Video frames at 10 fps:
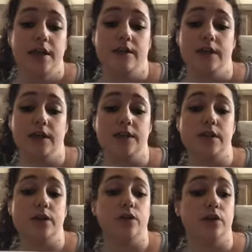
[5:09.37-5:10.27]
of things
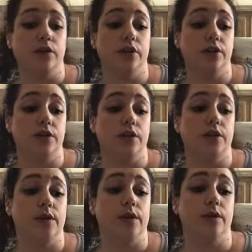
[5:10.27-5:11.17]
that I ordered.
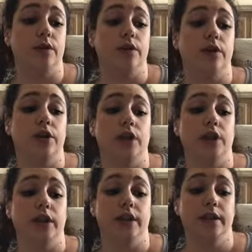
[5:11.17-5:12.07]
So I ordered the
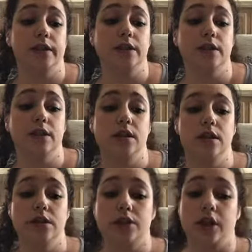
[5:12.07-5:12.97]
Early Years
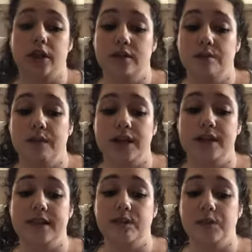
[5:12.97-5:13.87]
Charlotte
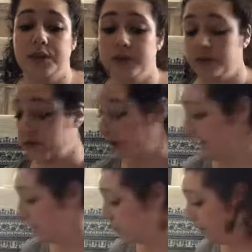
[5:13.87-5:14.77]
Mason Preschool
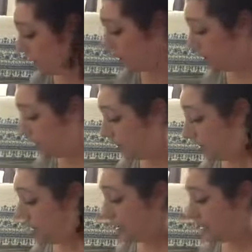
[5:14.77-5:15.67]
Handbook.
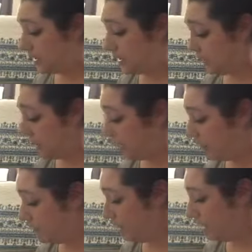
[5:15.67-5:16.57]
Let's see if I can
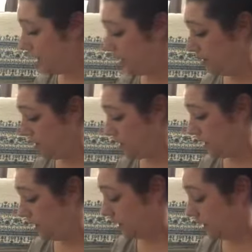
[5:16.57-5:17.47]
find
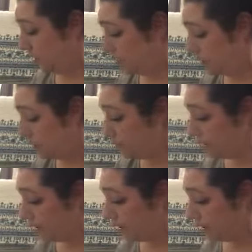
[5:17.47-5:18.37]
that in here
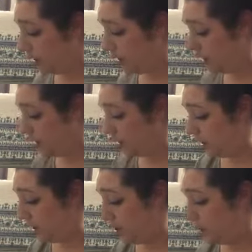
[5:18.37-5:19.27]
somewhere.
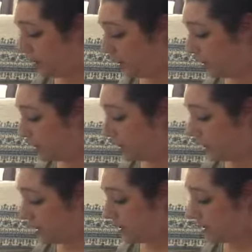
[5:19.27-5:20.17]
The Early Years, here
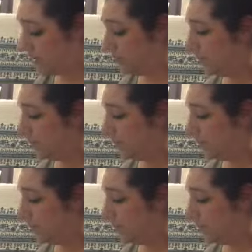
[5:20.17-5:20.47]
it is.